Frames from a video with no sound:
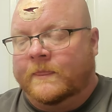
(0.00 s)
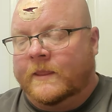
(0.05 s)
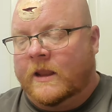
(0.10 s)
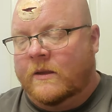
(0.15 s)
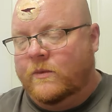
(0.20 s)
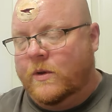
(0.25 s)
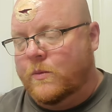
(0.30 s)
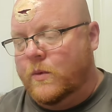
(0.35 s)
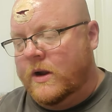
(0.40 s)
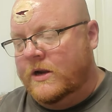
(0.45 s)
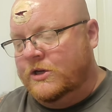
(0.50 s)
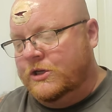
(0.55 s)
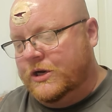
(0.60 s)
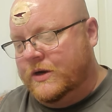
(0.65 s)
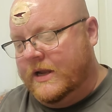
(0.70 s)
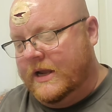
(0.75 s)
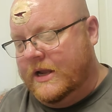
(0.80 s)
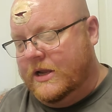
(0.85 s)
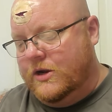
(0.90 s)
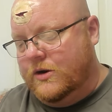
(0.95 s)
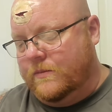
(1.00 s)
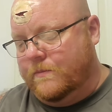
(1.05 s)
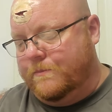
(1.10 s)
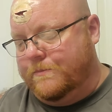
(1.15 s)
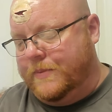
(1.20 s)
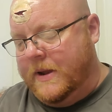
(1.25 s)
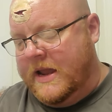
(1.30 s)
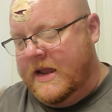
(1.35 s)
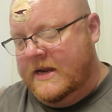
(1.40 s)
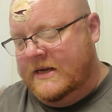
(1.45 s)
And then once you get your
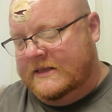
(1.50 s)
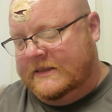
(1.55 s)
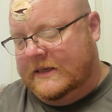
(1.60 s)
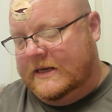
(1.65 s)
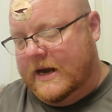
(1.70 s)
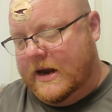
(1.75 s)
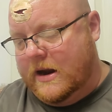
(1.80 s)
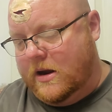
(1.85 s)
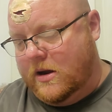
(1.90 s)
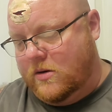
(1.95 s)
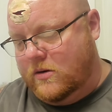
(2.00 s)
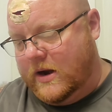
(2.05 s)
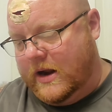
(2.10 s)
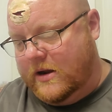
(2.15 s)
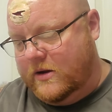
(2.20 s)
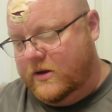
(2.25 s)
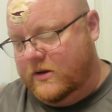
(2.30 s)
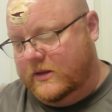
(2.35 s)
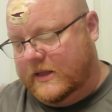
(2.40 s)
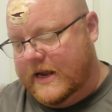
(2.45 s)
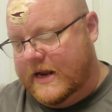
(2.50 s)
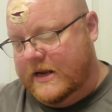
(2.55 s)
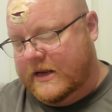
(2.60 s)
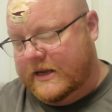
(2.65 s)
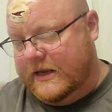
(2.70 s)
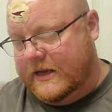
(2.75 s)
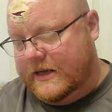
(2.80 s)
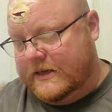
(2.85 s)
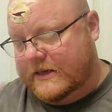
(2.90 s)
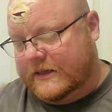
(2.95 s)
base down, how you like
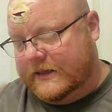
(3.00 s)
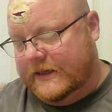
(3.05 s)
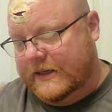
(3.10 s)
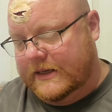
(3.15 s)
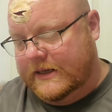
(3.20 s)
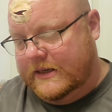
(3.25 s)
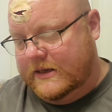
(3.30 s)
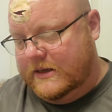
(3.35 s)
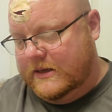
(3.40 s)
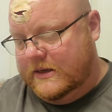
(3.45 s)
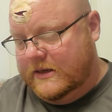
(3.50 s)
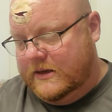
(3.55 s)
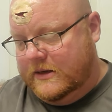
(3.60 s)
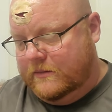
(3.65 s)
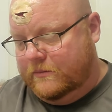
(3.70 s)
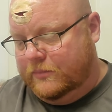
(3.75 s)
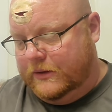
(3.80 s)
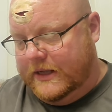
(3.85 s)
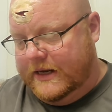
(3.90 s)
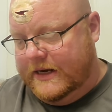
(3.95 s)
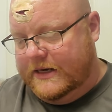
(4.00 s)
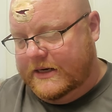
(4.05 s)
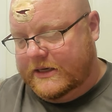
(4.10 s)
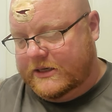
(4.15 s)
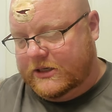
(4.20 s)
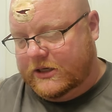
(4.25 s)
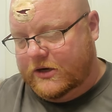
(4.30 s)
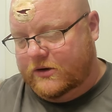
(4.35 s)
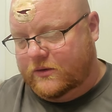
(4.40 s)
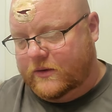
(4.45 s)
it
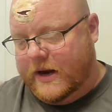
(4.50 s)
blended to your